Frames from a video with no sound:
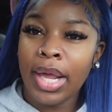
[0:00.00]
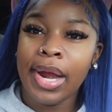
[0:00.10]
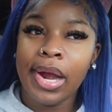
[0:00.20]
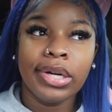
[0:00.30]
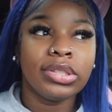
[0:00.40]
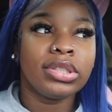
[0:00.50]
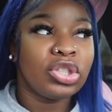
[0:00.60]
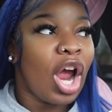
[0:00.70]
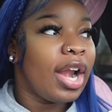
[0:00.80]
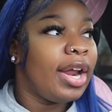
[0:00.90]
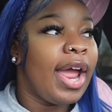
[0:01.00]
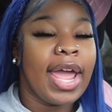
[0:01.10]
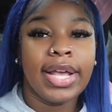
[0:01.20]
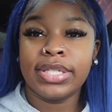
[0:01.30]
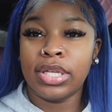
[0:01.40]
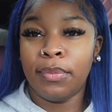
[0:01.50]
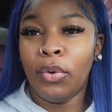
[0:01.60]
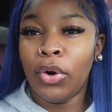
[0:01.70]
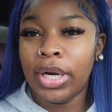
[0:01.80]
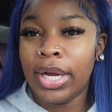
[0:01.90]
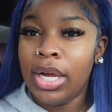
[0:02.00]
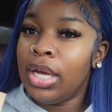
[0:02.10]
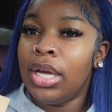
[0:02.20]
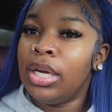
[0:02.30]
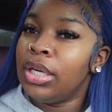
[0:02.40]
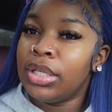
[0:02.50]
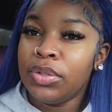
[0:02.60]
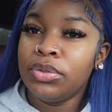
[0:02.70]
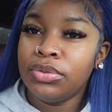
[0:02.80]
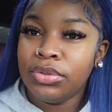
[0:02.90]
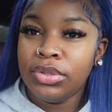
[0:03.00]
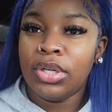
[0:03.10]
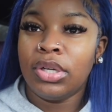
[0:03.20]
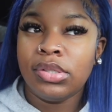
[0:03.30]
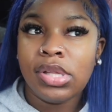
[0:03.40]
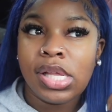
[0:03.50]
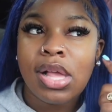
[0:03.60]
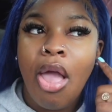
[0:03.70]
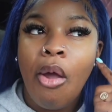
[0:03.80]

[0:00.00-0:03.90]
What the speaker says: hairs to try to add some more cute, you know, look.